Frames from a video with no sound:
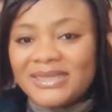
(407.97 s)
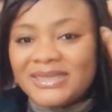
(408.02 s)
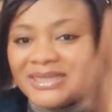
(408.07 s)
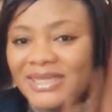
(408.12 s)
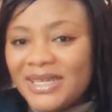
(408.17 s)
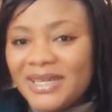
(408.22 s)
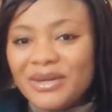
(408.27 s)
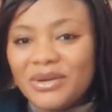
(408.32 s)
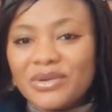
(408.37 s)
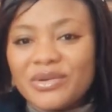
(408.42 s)

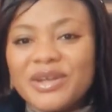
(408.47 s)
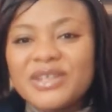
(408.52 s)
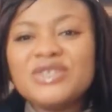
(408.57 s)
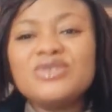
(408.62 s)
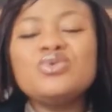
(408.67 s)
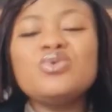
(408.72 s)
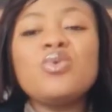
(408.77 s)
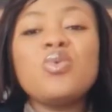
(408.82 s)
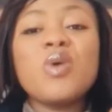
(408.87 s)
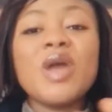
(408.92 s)
they
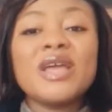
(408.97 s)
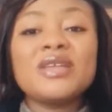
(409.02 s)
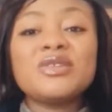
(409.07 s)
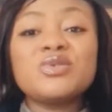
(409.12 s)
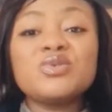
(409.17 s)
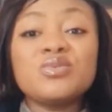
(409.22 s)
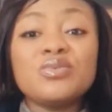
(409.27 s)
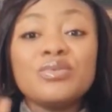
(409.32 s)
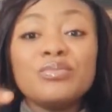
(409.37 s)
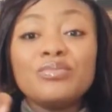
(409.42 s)
already know where
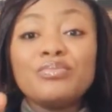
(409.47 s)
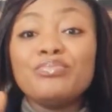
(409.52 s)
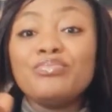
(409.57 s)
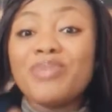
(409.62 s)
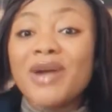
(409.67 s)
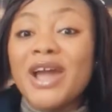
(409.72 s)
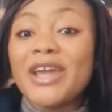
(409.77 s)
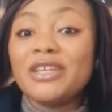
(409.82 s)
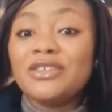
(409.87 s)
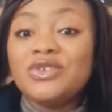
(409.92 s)
to
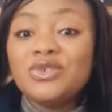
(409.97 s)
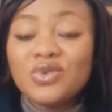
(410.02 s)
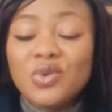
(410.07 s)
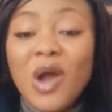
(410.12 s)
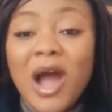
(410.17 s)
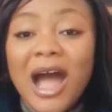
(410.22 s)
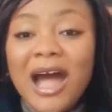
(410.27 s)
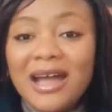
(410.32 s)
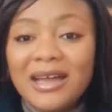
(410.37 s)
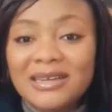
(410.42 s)
bite
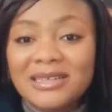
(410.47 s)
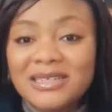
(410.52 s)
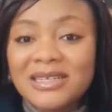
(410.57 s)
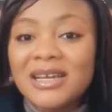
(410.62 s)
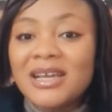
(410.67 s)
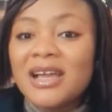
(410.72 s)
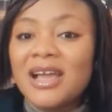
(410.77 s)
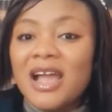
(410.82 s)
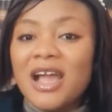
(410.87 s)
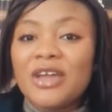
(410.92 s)
you hard,
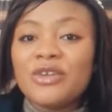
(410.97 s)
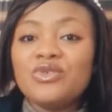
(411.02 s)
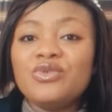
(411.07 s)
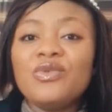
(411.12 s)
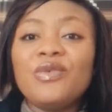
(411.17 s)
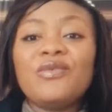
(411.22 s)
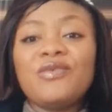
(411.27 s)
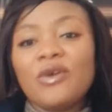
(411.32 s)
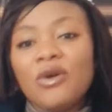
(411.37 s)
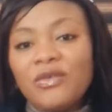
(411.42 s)
and
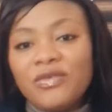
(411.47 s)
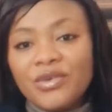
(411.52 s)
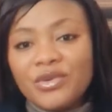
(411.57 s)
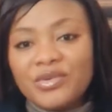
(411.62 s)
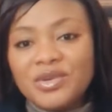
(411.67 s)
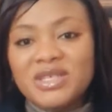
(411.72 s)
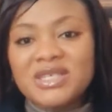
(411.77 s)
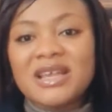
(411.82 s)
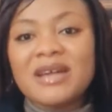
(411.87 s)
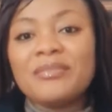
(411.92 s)
you fall
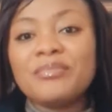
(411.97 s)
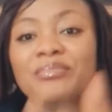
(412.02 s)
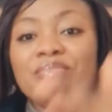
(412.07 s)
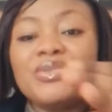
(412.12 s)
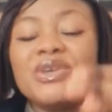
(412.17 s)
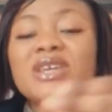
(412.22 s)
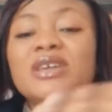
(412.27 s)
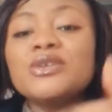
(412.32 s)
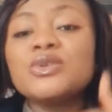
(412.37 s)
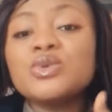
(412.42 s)
for it and
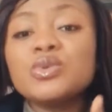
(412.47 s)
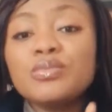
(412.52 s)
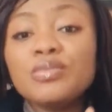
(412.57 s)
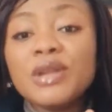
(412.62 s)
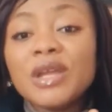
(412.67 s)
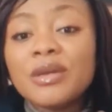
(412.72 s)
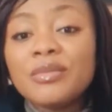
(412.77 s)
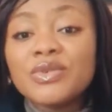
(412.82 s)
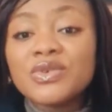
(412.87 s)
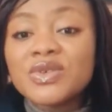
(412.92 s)
begin to
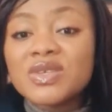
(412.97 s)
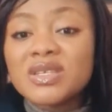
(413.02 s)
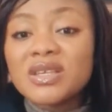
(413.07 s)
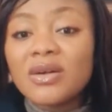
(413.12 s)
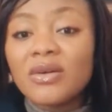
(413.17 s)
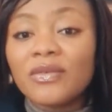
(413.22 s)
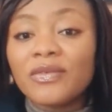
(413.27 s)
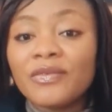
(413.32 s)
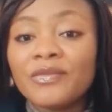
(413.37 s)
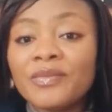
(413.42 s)
blame
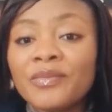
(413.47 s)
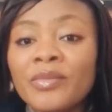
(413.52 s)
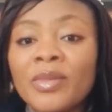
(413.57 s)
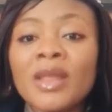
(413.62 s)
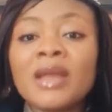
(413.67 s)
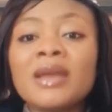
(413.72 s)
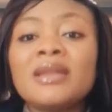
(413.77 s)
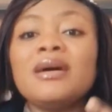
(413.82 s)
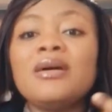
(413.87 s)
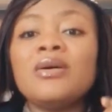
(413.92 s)
yourself.
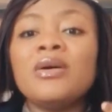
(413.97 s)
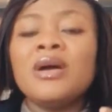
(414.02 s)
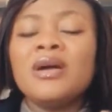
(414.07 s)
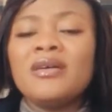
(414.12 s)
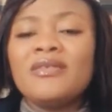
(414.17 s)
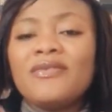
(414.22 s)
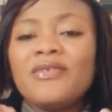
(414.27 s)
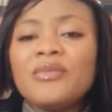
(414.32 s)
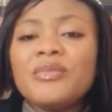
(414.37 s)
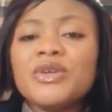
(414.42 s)
Now,
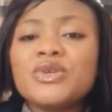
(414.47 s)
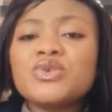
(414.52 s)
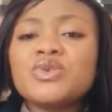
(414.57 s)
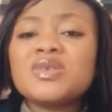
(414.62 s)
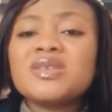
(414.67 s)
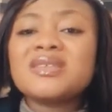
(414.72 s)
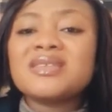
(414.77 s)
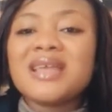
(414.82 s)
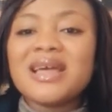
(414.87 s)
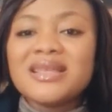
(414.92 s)
for me to
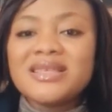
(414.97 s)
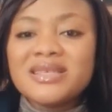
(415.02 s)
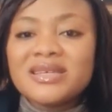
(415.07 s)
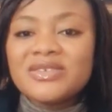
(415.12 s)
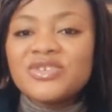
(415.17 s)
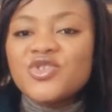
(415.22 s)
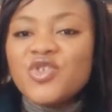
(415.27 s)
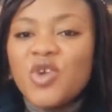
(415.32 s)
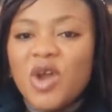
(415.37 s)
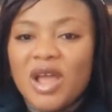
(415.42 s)
start
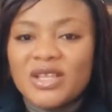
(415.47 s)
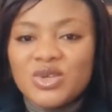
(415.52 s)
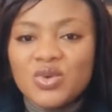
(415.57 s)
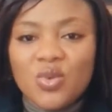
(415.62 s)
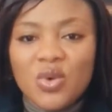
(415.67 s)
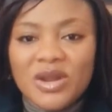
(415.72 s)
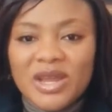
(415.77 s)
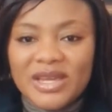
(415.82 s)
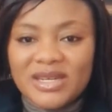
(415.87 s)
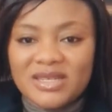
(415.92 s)
attracting
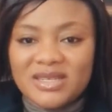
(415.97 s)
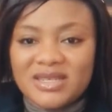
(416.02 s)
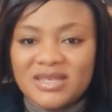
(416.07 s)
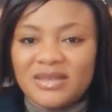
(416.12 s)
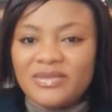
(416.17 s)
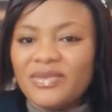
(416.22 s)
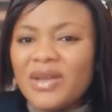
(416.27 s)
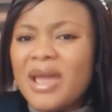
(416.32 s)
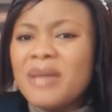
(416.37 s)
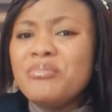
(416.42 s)
what I
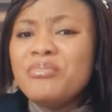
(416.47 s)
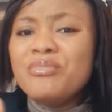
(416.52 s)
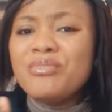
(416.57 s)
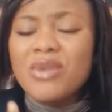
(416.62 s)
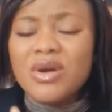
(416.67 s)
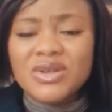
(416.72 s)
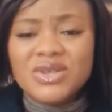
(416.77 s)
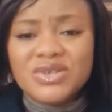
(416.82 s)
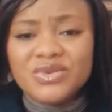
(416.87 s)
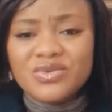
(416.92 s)
deserve, I
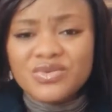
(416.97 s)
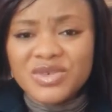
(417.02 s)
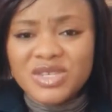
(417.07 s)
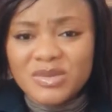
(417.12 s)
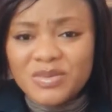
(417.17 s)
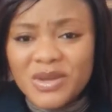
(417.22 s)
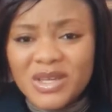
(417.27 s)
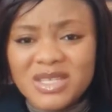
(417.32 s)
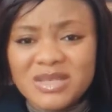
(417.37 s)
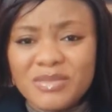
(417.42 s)
must
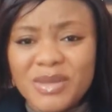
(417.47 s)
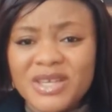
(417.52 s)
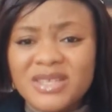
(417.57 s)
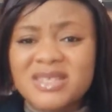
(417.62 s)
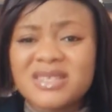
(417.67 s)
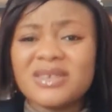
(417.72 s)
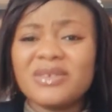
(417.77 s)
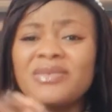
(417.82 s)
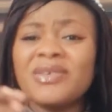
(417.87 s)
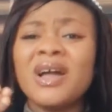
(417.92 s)
respect
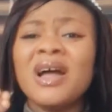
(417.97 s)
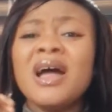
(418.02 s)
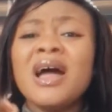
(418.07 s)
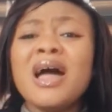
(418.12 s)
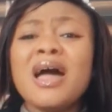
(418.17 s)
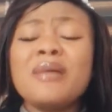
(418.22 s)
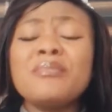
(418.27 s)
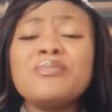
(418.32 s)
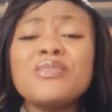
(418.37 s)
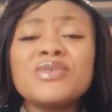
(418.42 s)
myself,
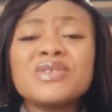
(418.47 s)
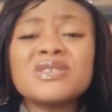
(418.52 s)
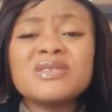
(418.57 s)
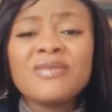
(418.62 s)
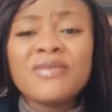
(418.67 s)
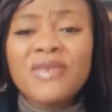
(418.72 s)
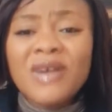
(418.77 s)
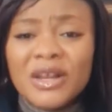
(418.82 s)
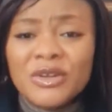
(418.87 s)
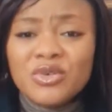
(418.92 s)
I must
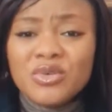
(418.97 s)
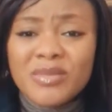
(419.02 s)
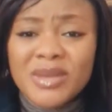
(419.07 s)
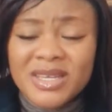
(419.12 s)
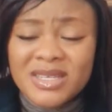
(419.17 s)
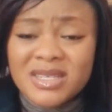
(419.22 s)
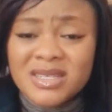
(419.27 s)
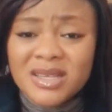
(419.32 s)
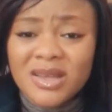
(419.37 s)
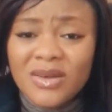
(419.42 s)
value
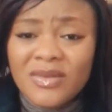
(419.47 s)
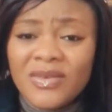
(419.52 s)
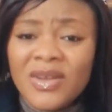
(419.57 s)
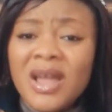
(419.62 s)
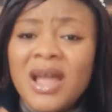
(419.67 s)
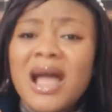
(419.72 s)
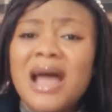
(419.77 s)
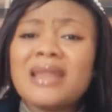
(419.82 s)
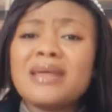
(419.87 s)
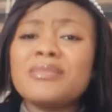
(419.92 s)
myself,
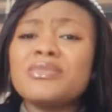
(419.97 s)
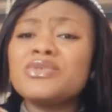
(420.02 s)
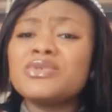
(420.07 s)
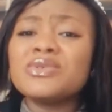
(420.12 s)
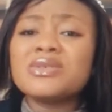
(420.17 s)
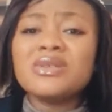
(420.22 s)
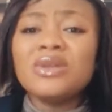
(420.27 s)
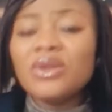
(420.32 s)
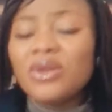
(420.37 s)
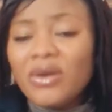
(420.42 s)
and I
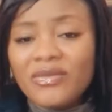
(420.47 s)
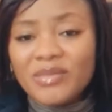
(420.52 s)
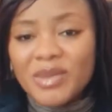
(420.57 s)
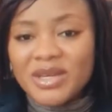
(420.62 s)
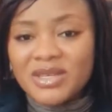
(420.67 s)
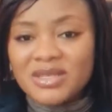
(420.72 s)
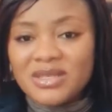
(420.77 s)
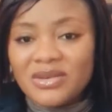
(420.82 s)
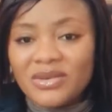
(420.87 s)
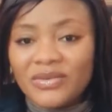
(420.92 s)
must love
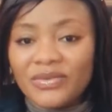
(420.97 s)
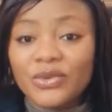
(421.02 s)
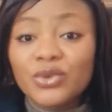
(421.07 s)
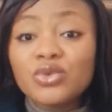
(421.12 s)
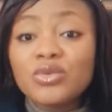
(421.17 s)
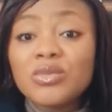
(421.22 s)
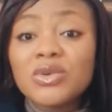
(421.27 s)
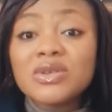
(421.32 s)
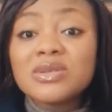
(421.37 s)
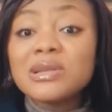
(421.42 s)
myself.
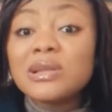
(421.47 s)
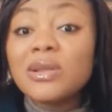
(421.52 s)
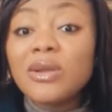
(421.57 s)
You must